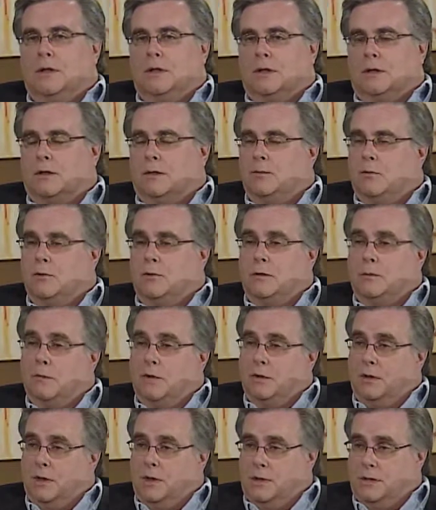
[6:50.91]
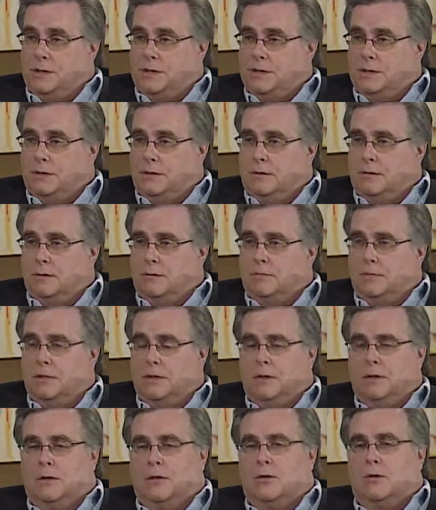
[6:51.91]
a community mental health center,
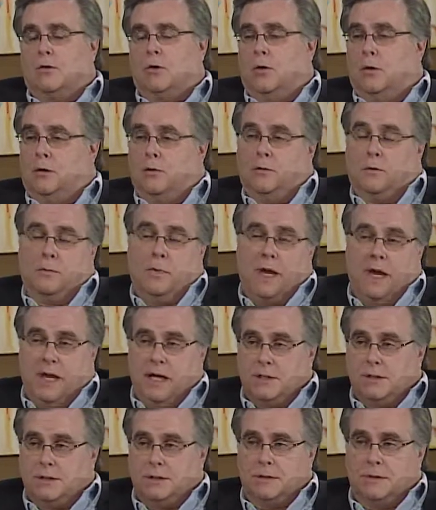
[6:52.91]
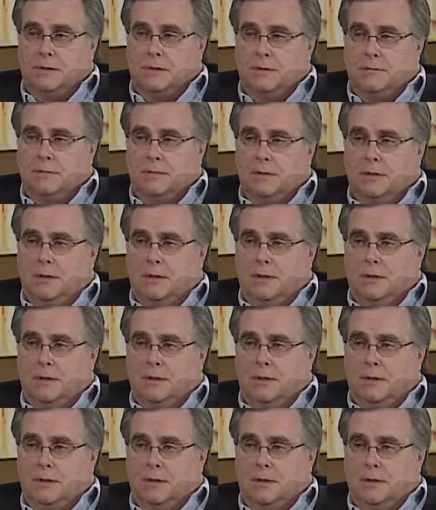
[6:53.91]
call their pastor,